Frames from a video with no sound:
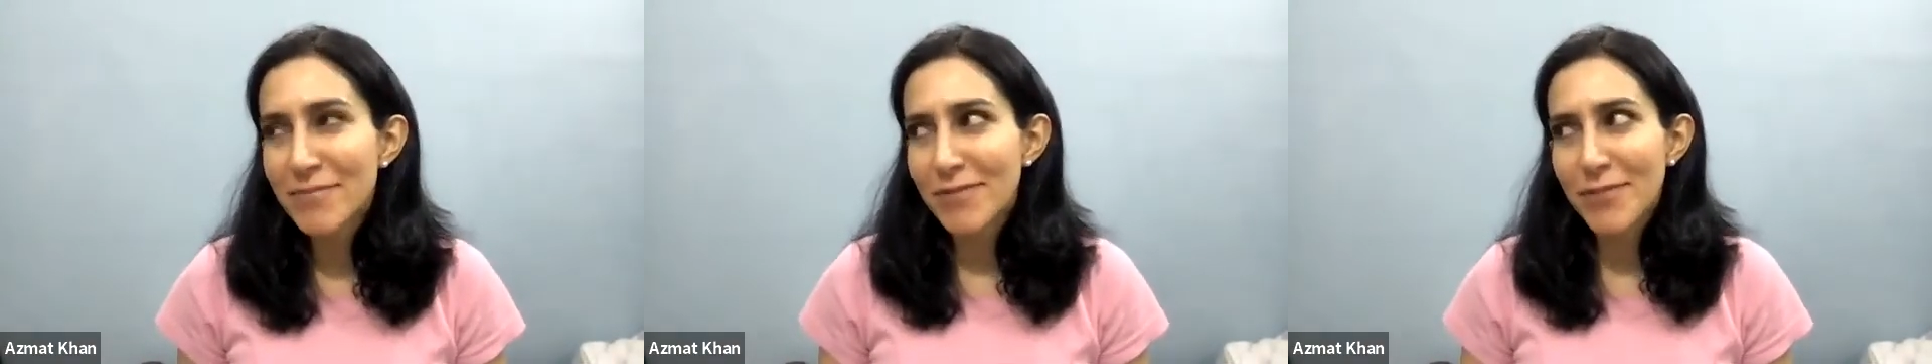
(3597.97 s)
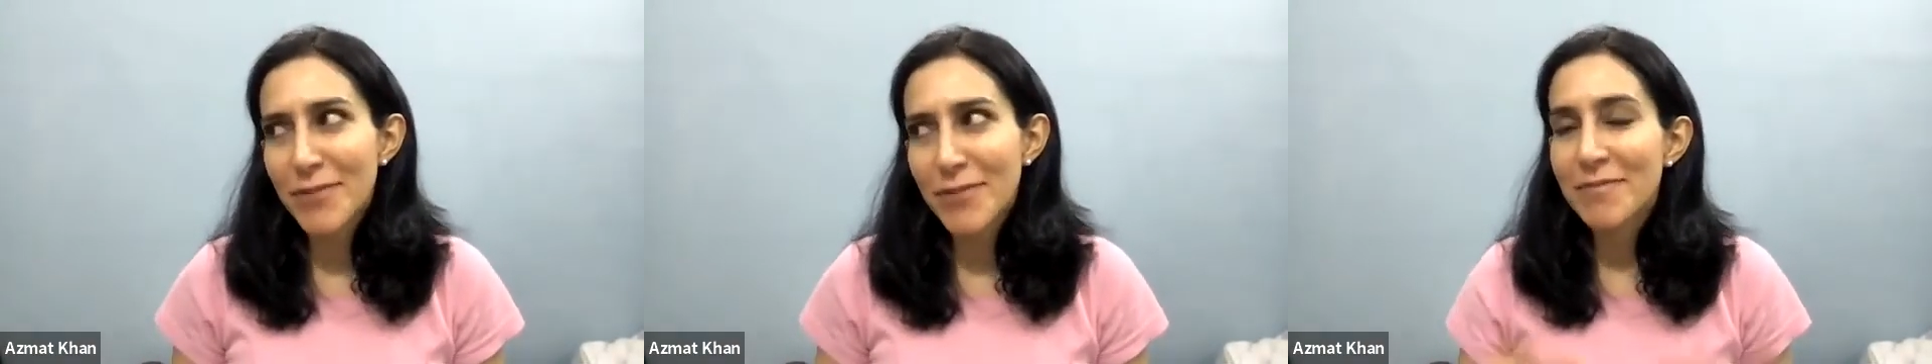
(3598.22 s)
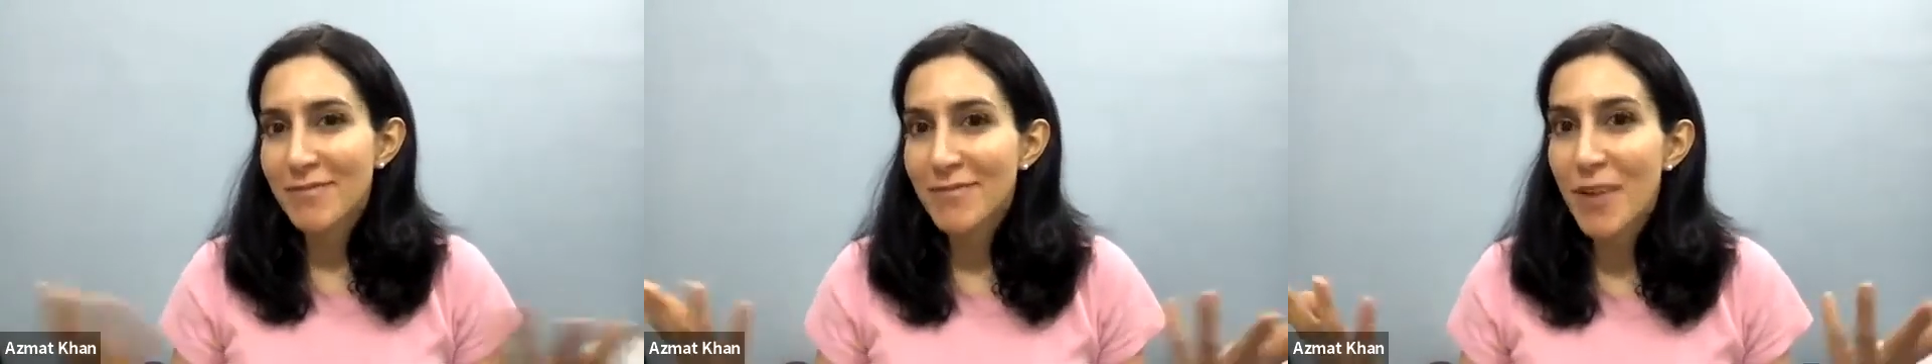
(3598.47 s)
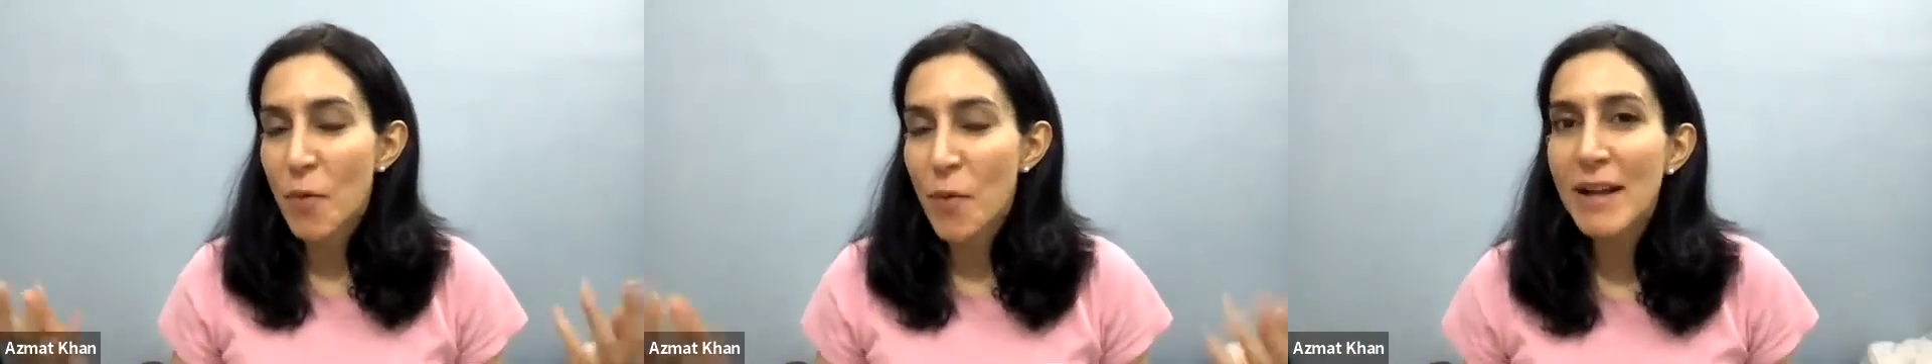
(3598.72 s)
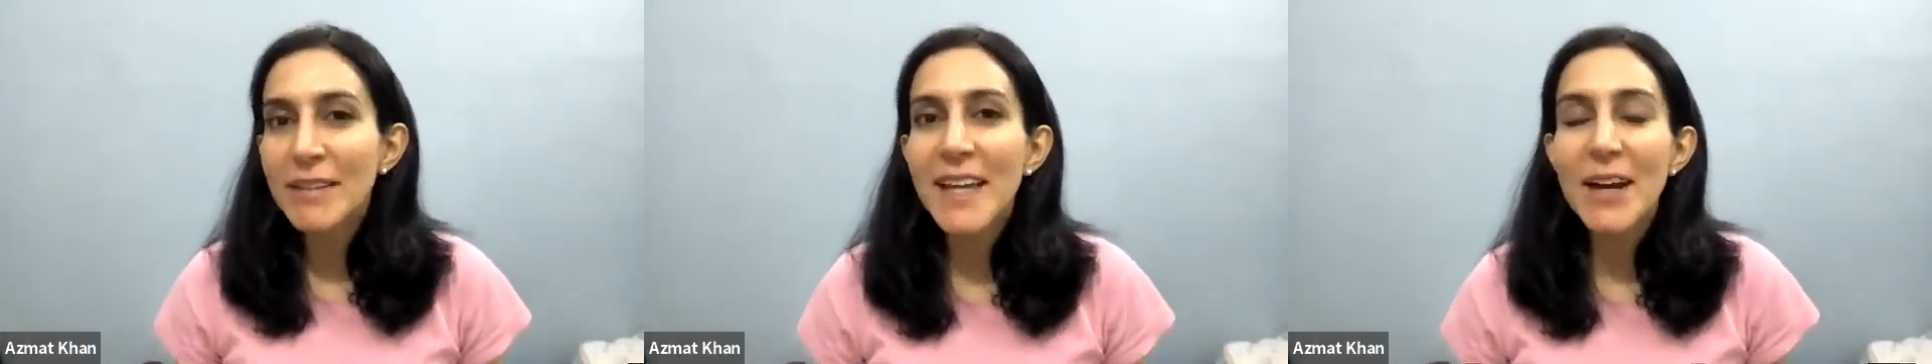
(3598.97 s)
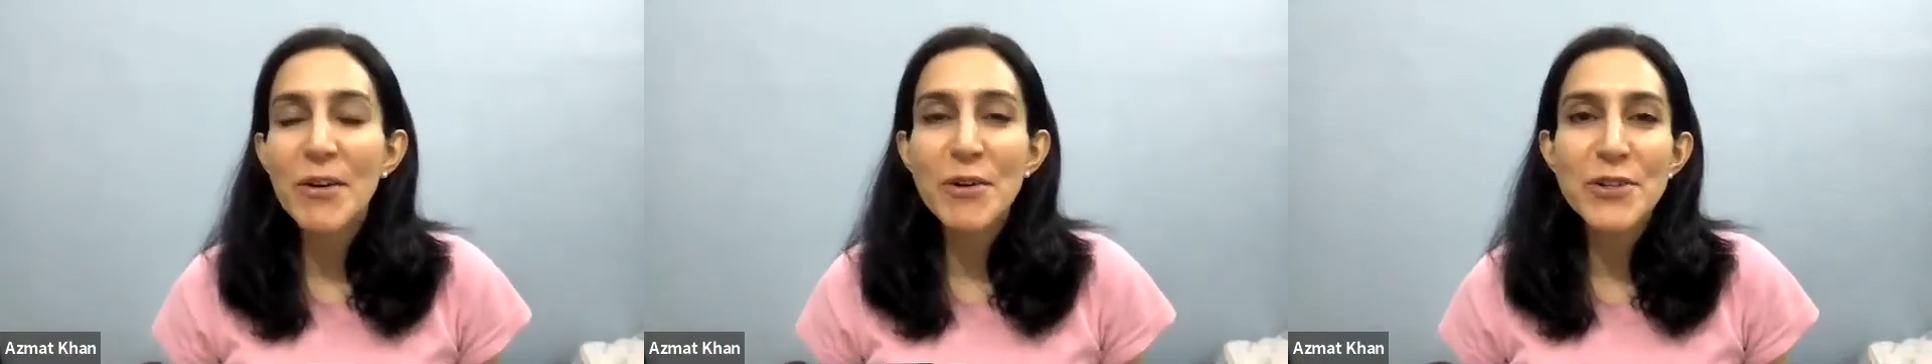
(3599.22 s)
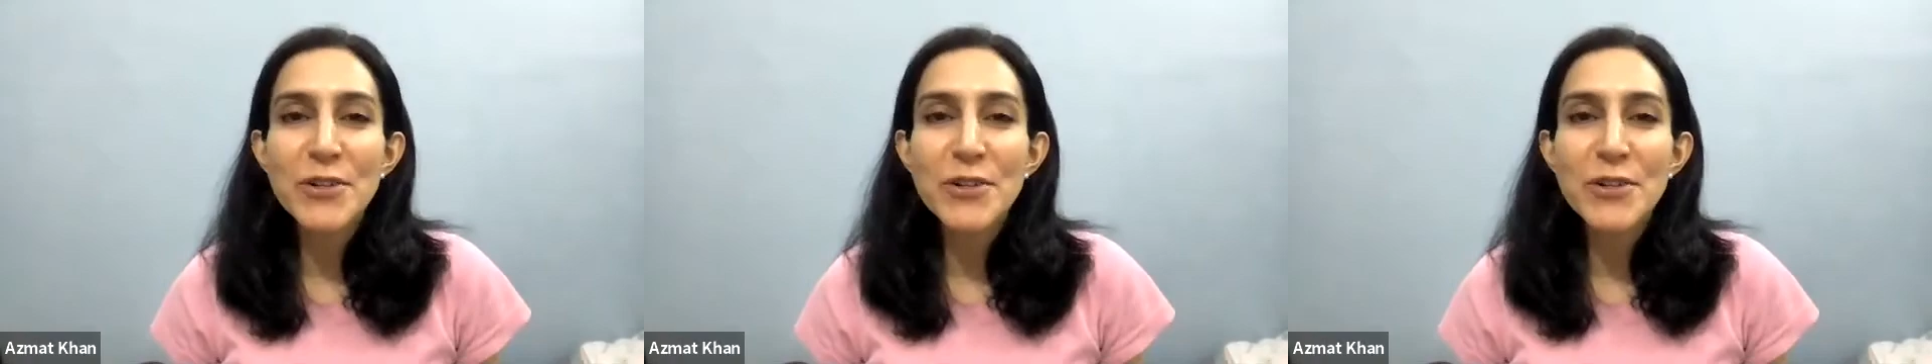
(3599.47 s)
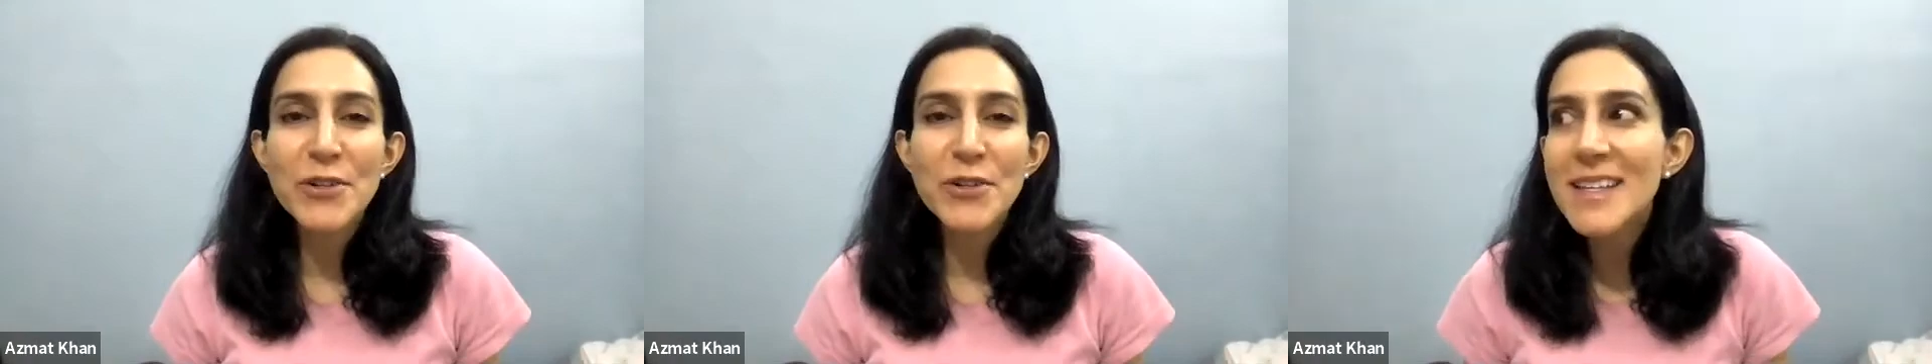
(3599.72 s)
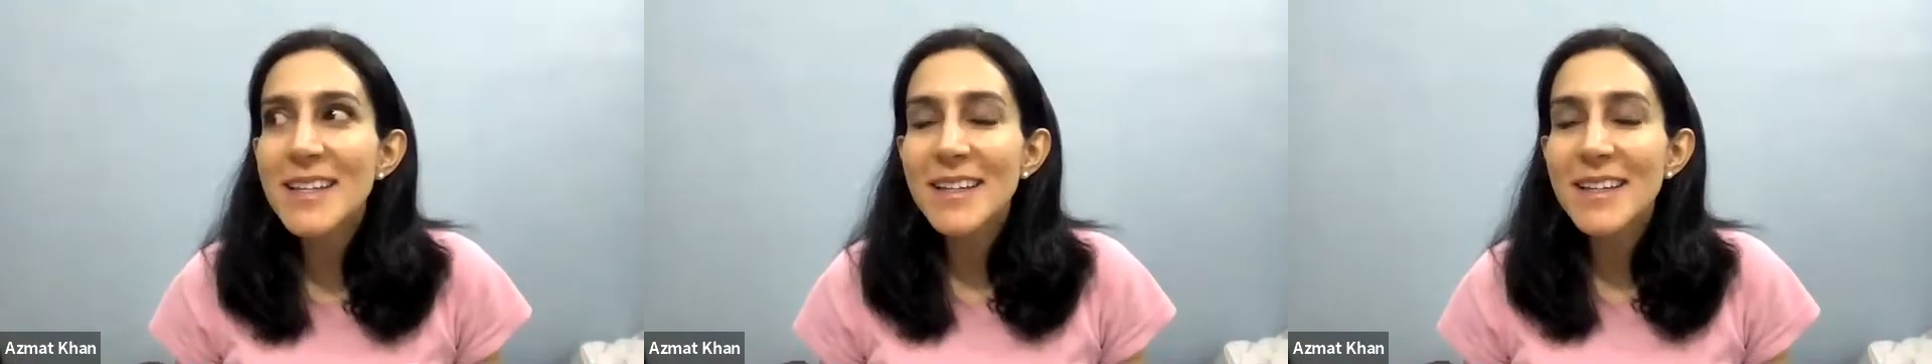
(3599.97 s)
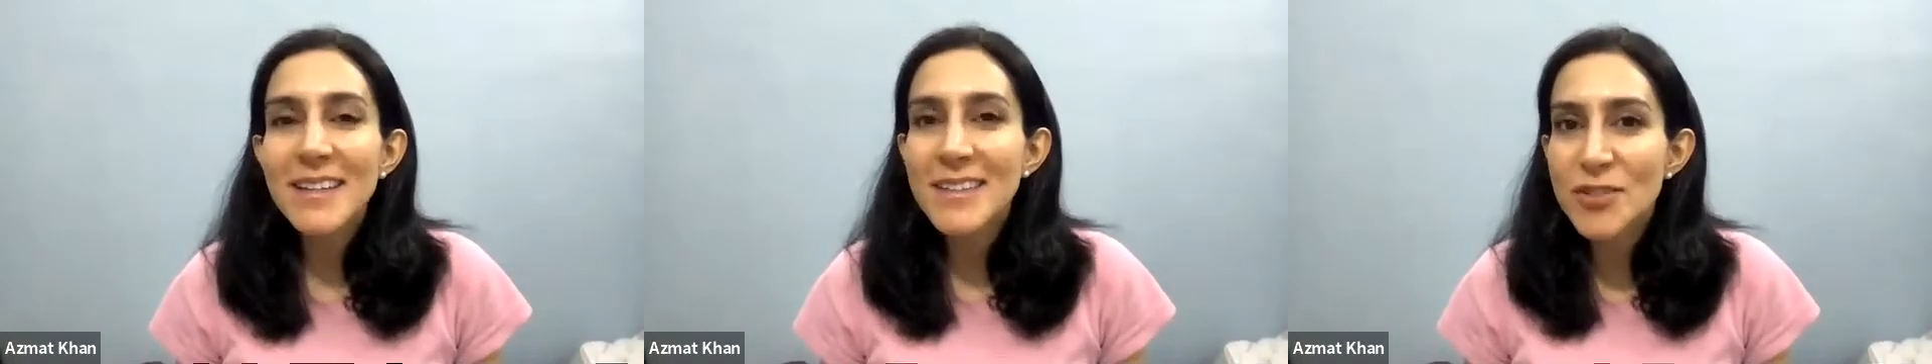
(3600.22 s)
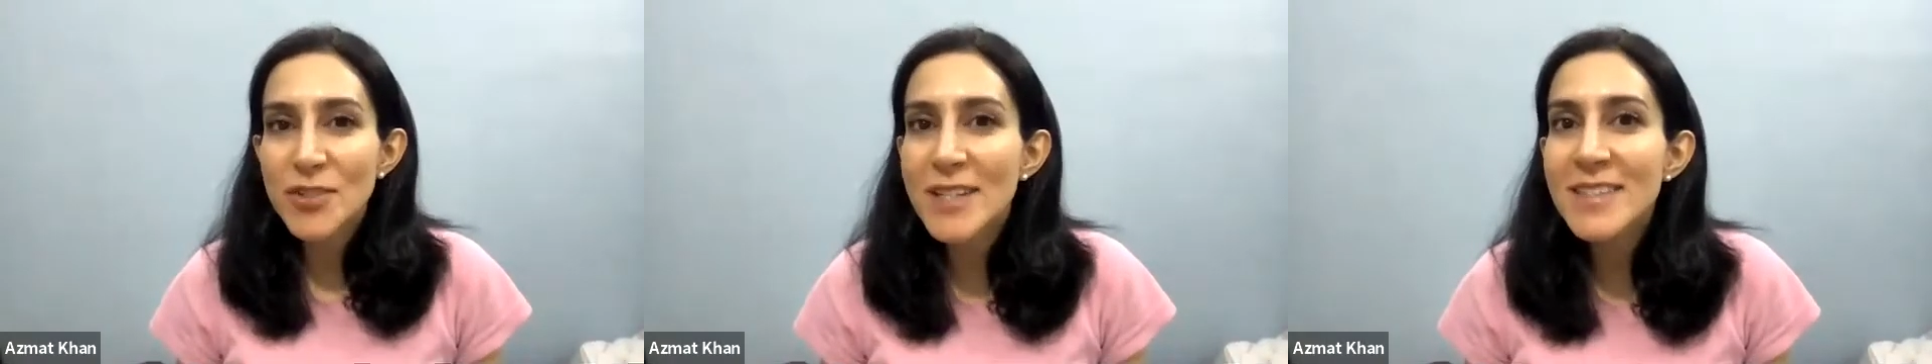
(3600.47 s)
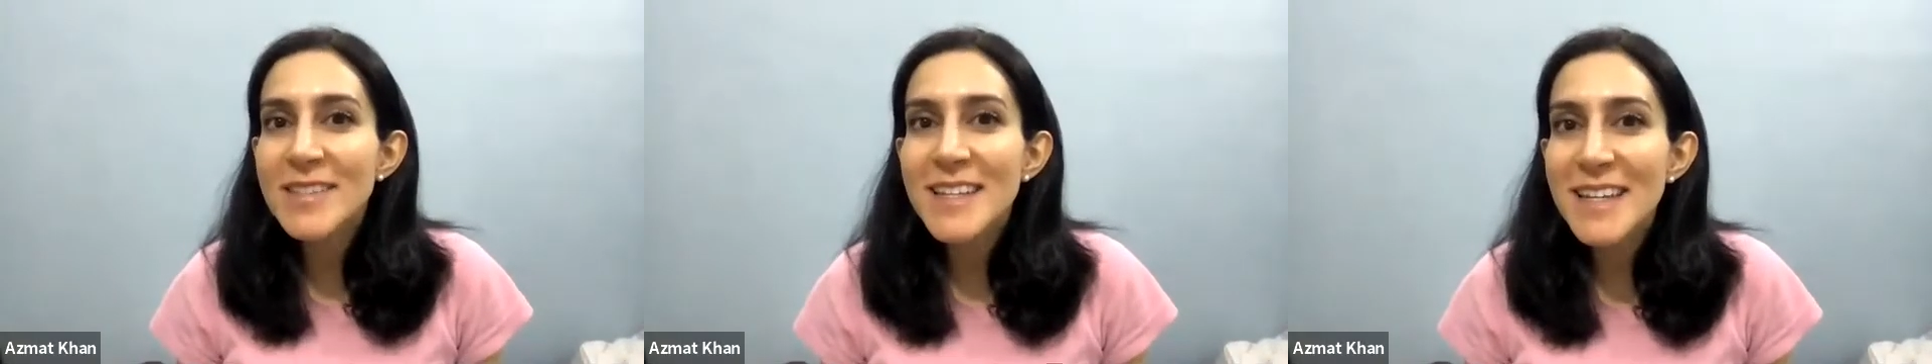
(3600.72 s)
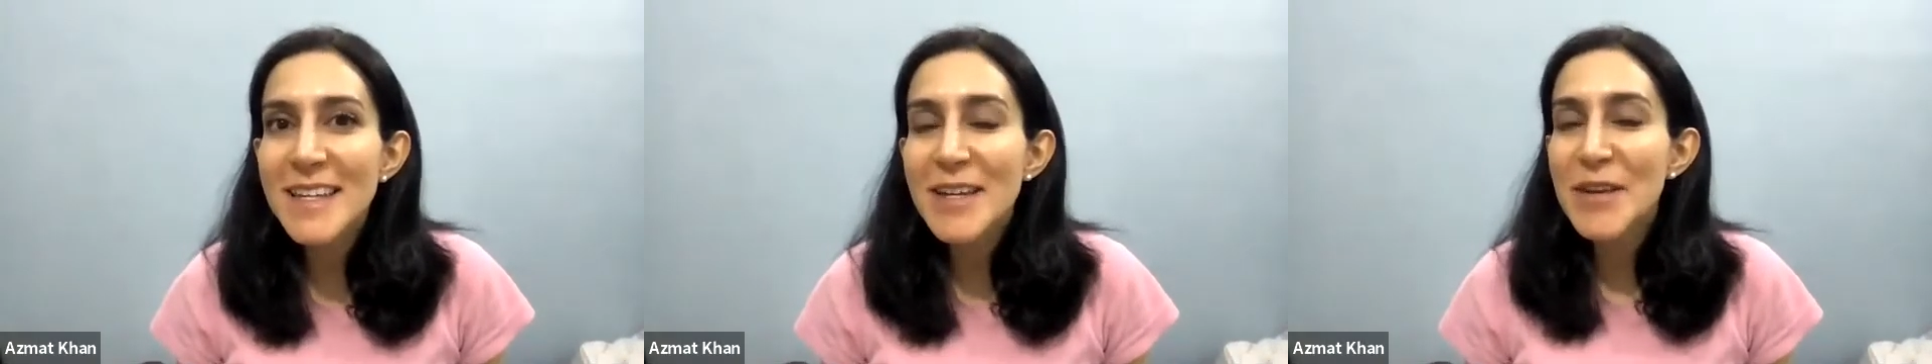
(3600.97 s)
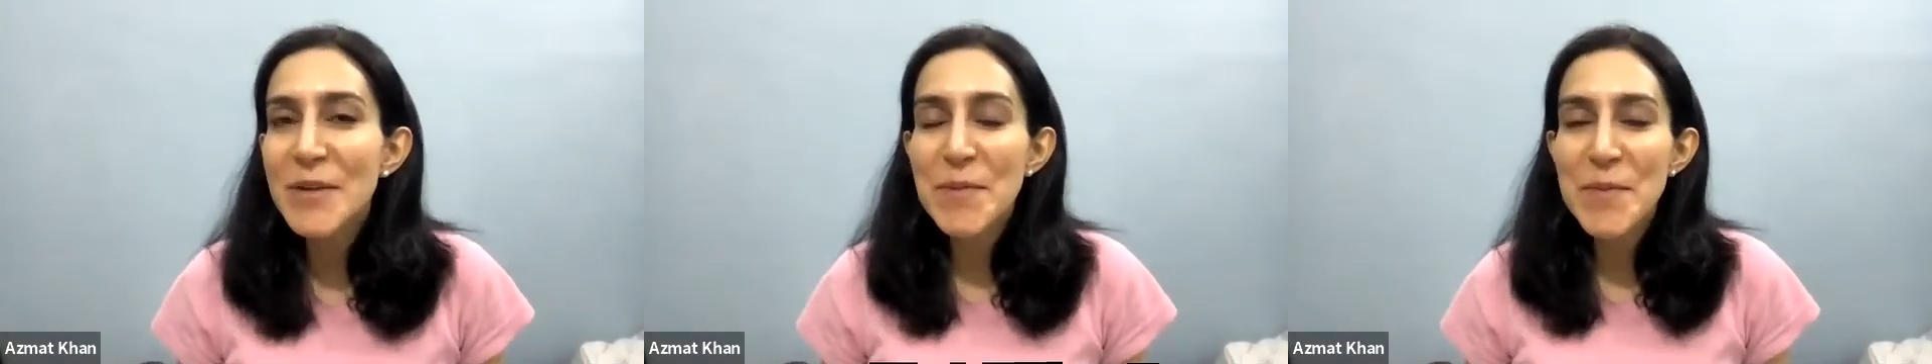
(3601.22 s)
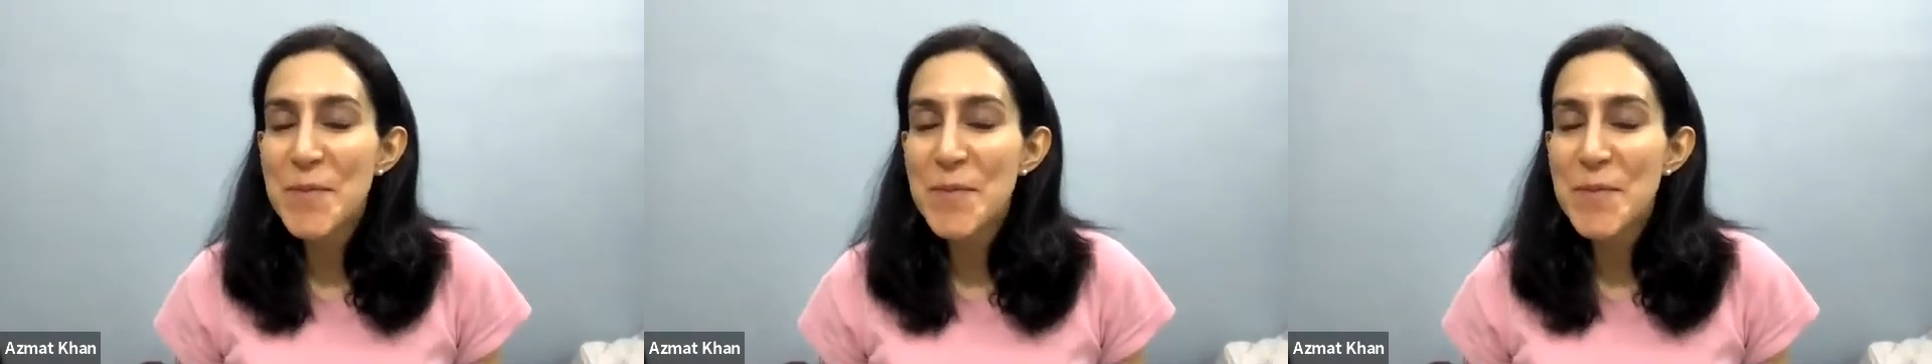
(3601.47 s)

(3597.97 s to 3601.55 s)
for a while now, are just these like Gen Z